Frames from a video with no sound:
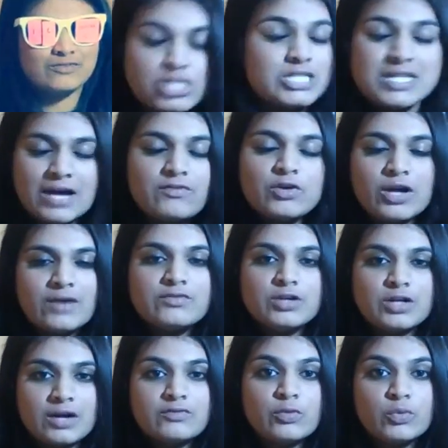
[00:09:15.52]
She never
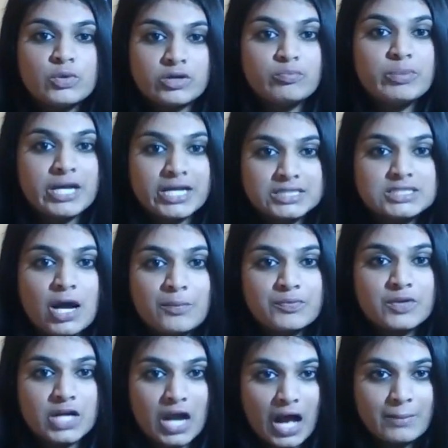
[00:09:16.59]
ever would have picked up
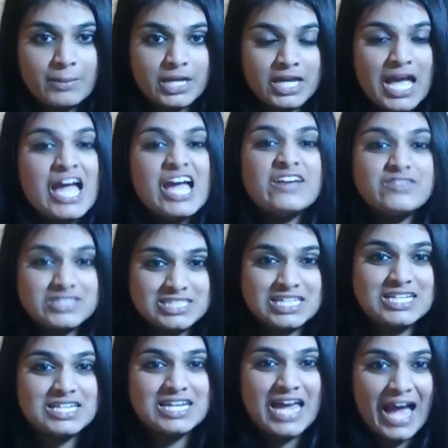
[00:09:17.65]
the comic if it
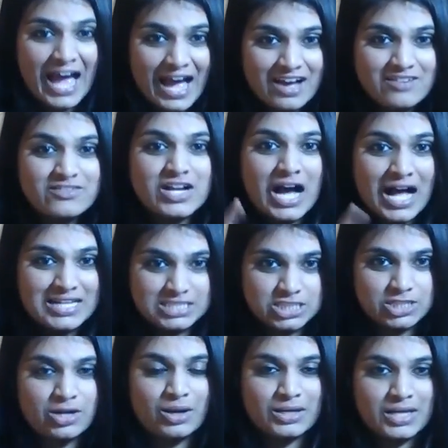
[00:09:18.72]
didn't have
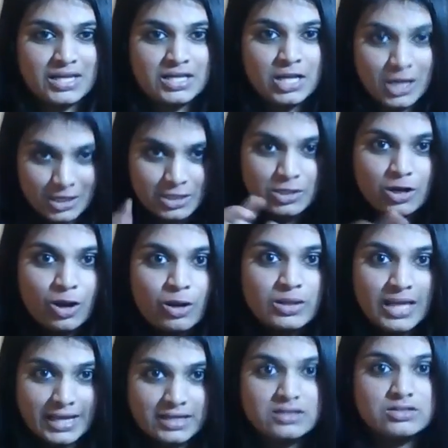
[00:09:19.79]
kanji on it. You know,
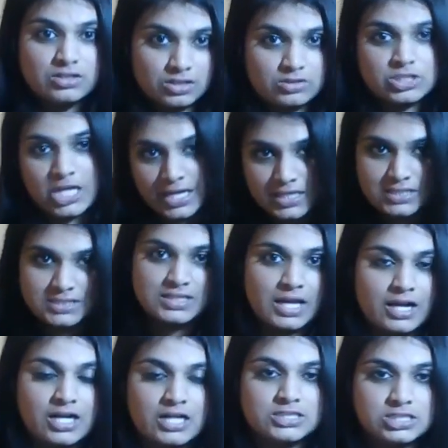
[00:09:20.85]
like, you know, Chinese
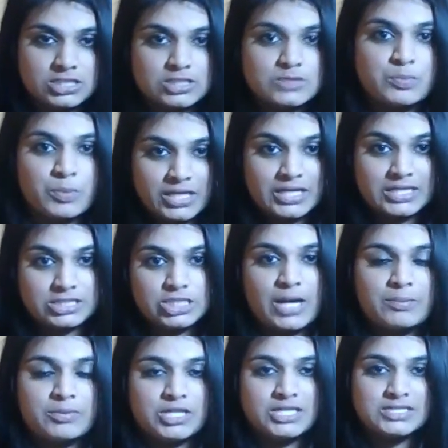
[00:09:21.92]
characters, but in
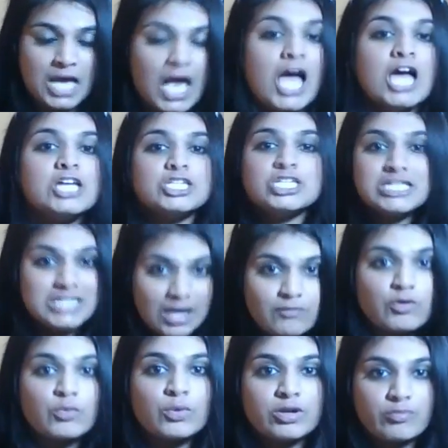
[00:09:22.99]
Japanese. She
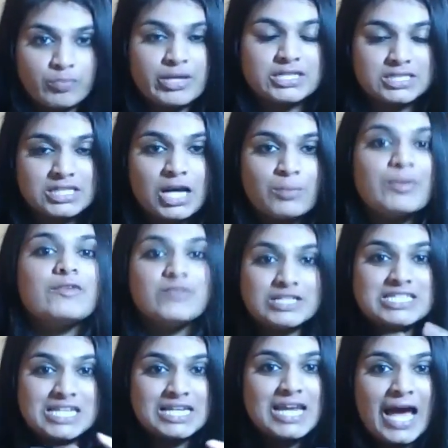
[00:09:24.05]
never would have picked it up if it
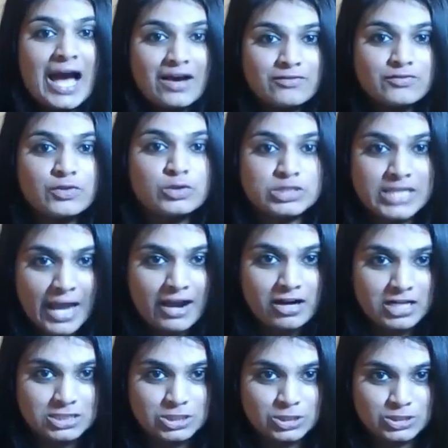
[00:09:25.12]
didn't have those
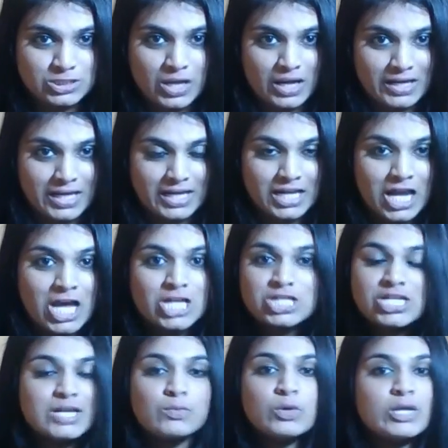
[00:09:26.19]
characters on it.
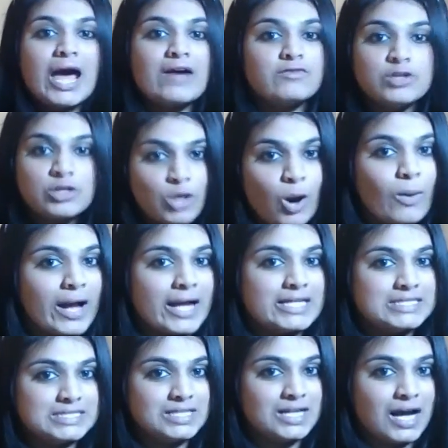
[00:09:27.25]
She would have no
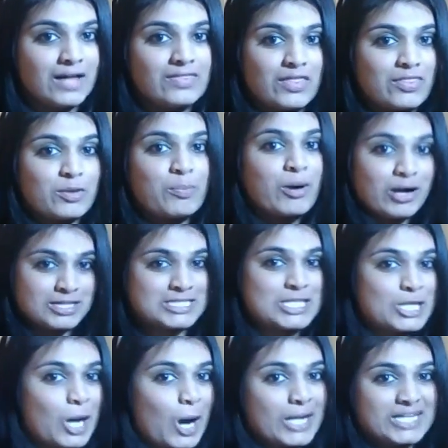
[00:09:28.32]
idea that the
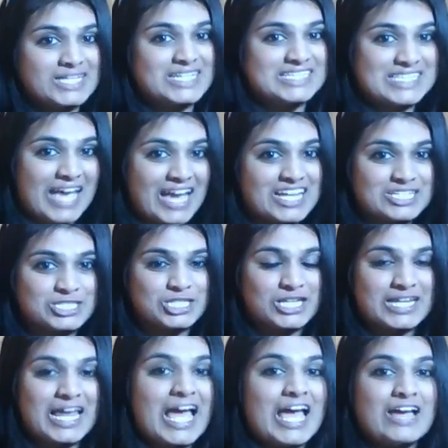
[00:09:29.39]
person on it is
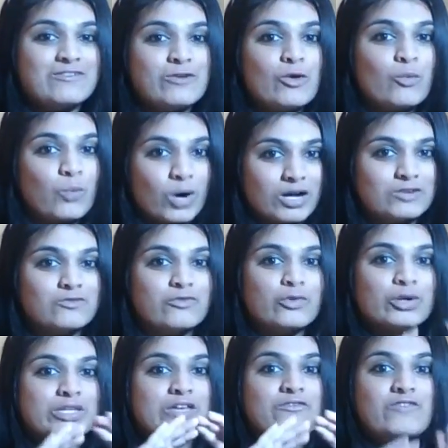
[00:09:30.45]
Asian if it weren't
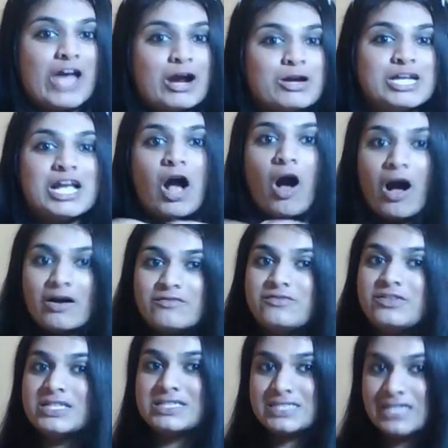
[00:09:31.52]
for the very obvious